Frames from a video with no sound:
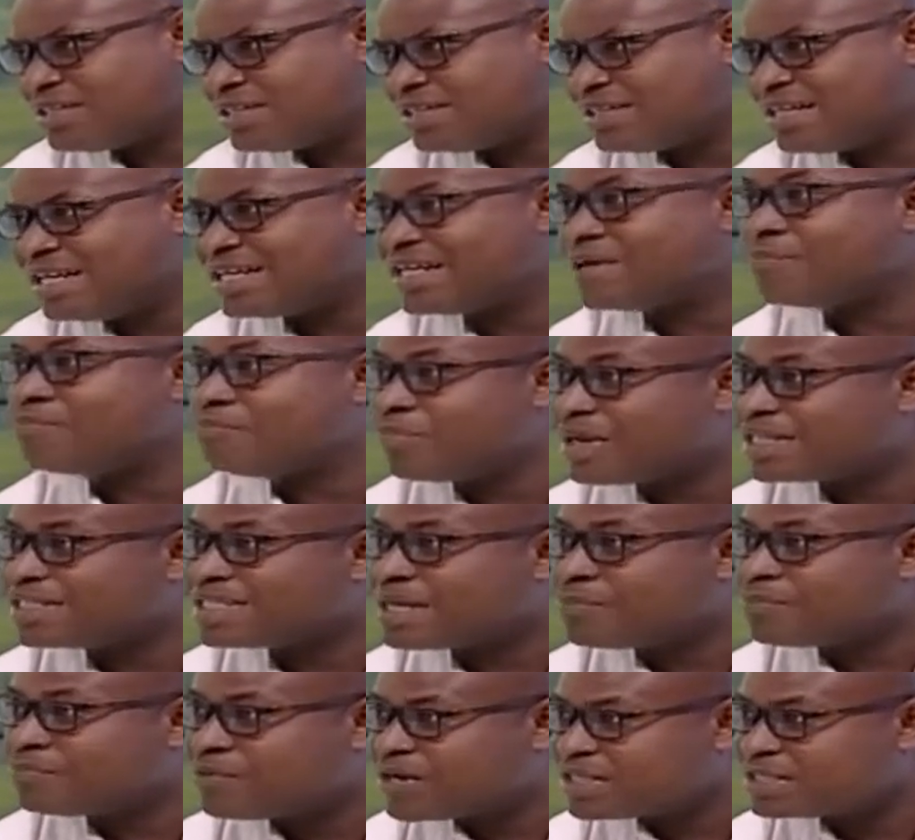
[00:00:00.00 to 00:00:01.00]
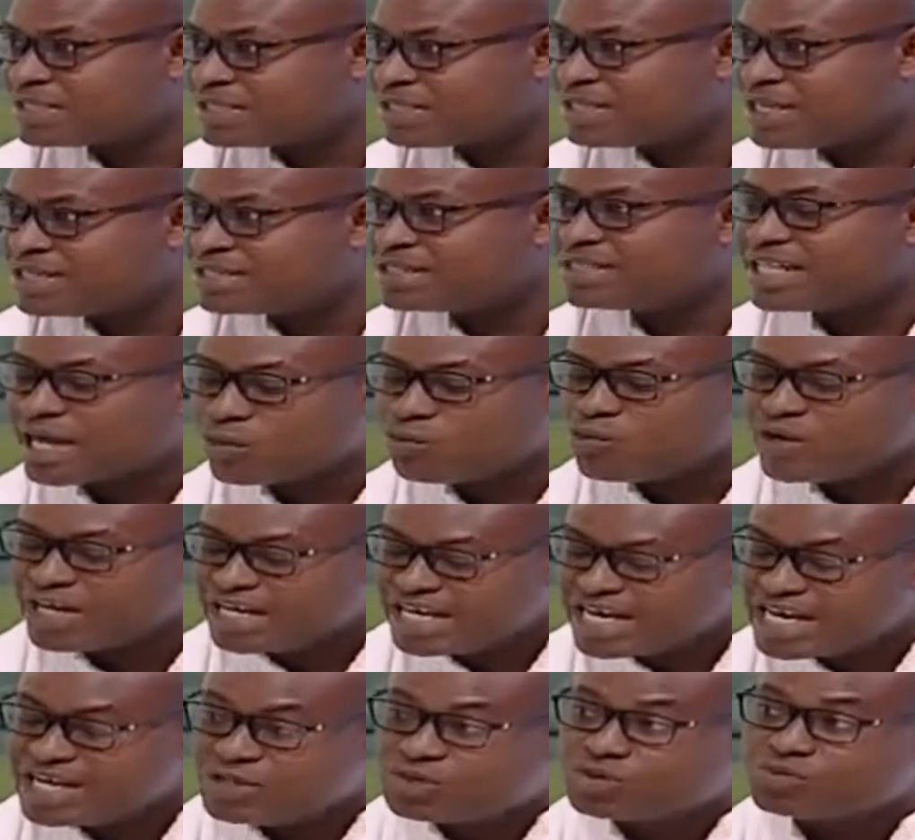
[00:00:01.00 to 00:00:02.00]
that the better precedent that we
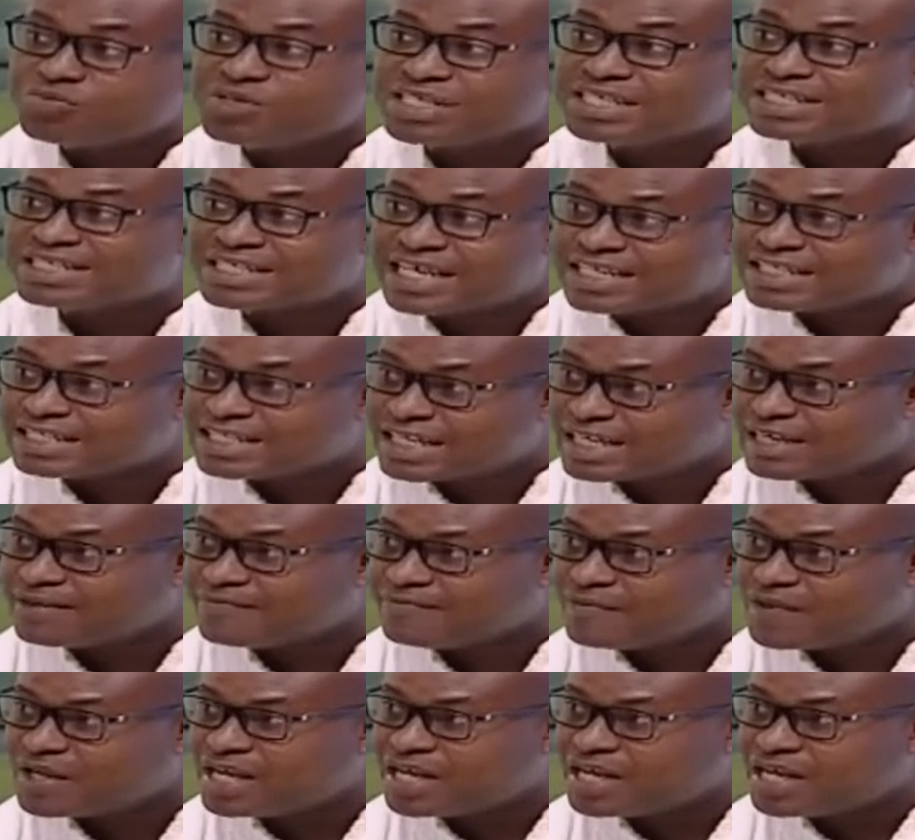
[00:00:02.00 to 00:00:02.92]
need to be setting